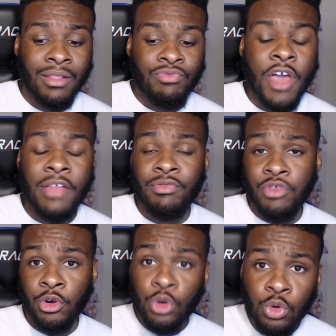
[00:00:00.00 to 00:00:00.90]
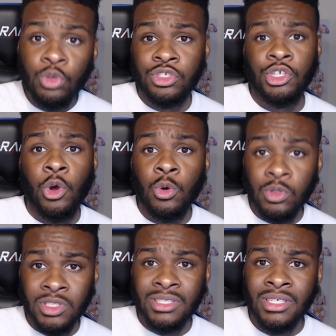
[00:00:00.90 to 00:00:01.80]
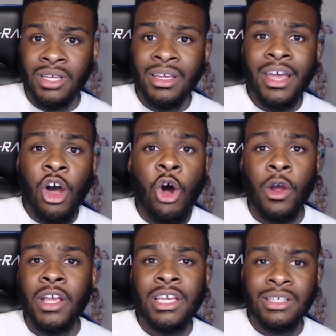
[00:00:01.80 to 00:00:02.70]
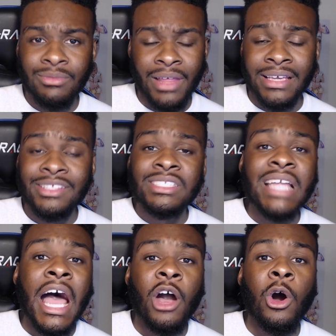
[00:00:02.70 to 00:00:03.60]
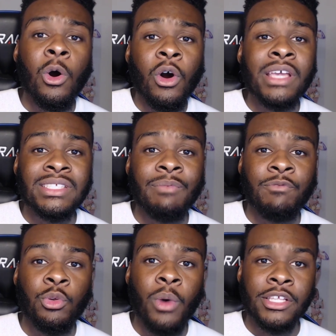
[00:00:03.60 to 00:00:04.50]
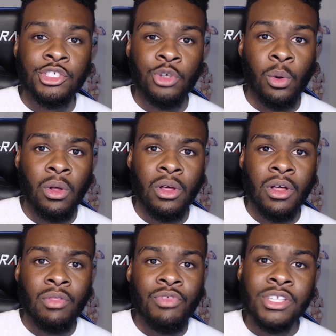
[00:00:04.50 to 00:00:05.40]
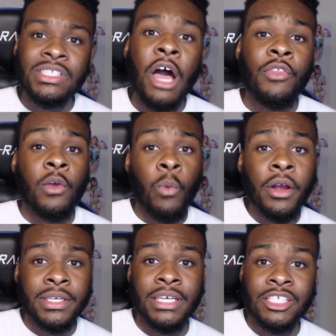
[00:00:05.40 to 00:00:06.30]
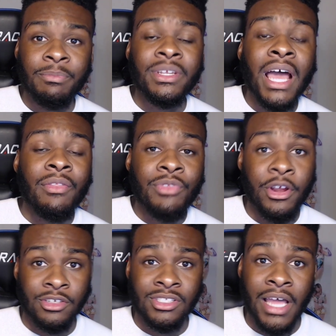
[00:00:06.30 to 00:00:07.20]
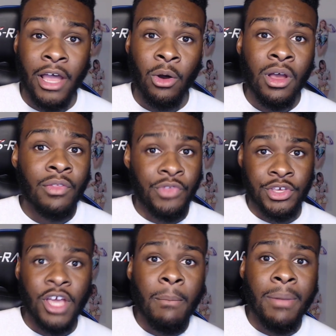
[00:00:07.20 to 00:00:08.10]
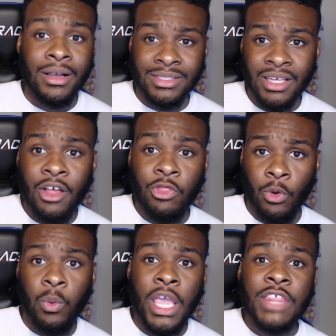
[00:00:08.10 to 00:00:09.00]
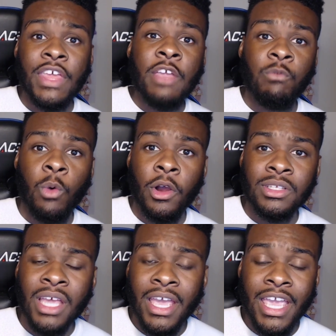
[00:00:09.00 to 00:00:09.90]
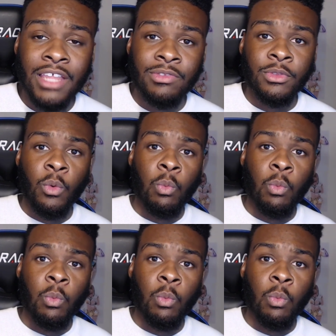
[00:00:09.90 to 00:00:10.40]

that the Usos are, like, style is influential. The style they work is, but not their style. The Young Bucks, the way they've worked and